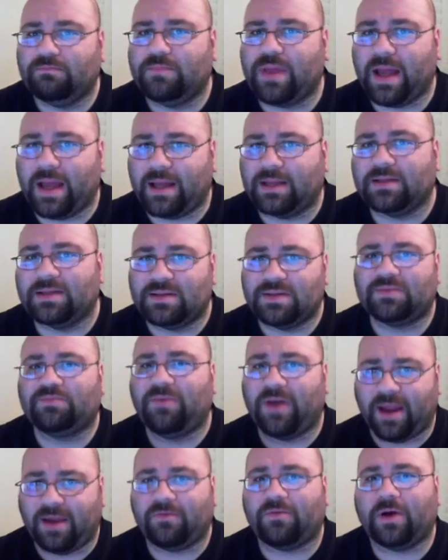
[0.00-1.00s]
head's
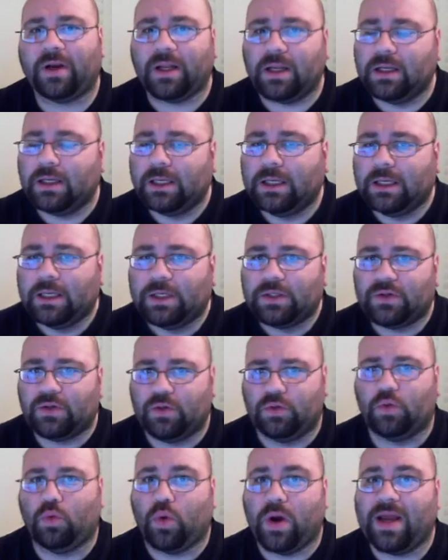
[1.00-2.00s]
favorite
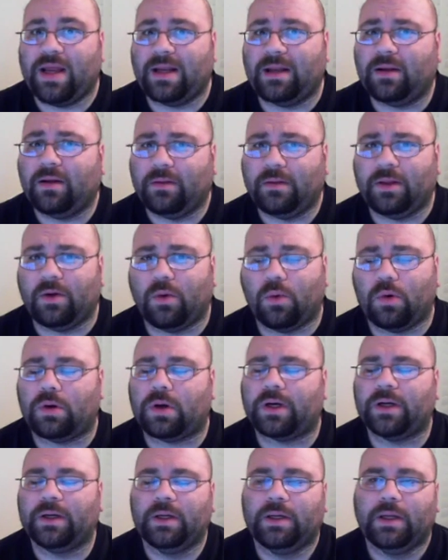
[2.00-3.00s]
to win the
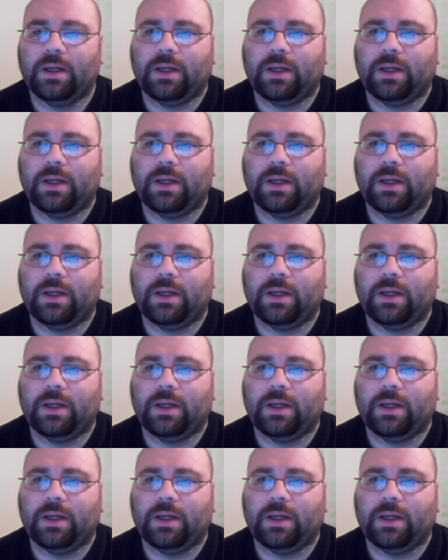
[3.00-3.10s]
award.